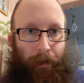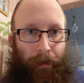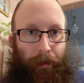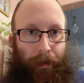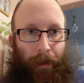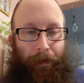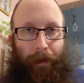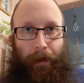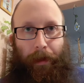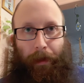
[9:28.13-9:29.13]
So now we're
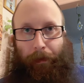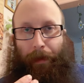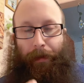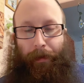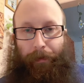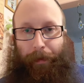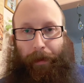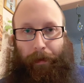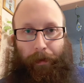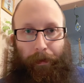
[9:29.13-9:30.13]
going to talk about
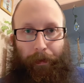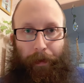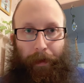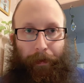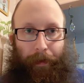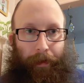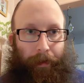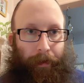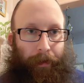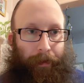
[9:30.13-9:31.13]
smell.
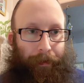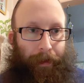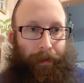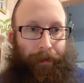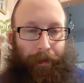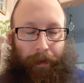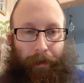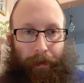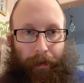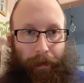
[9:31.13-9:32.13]
Smell is
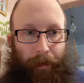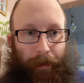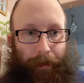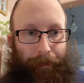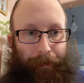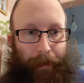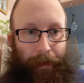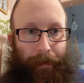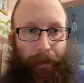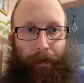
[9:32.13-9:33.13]
very, and
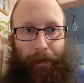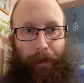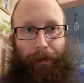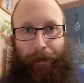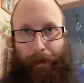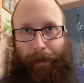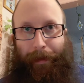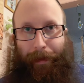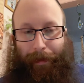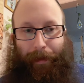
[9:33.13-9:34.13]
this also
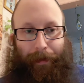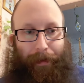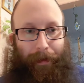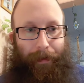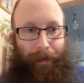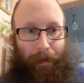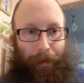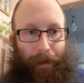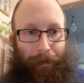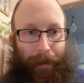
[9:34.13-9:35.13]
relates to zinc,
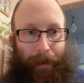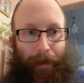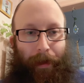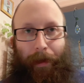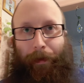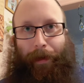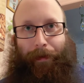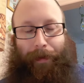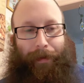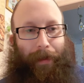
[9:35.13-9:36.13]
by the way. One
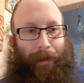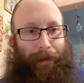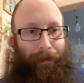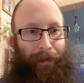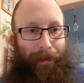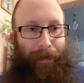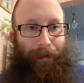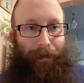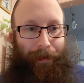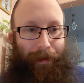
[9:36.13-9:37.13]
of the signs of a zinc
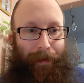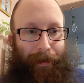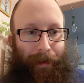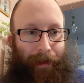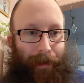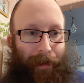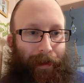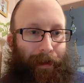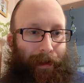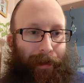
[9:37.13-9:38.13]
deficiency
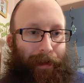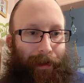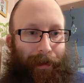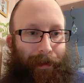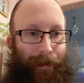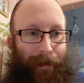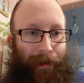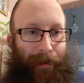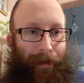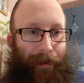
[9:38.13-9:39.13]

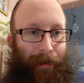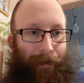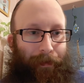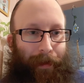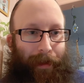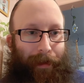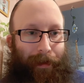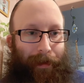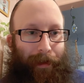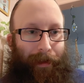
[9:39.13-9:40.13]
is
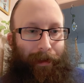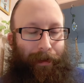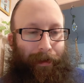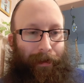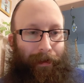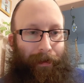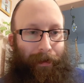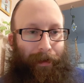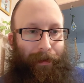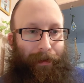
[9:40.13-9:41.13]

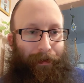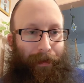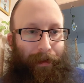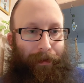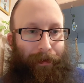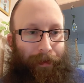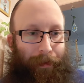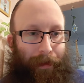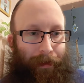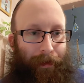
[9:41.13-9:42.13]
loss of
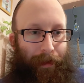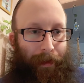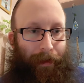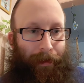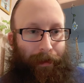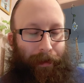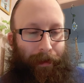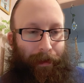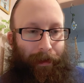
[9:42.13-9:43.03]
smell and taste.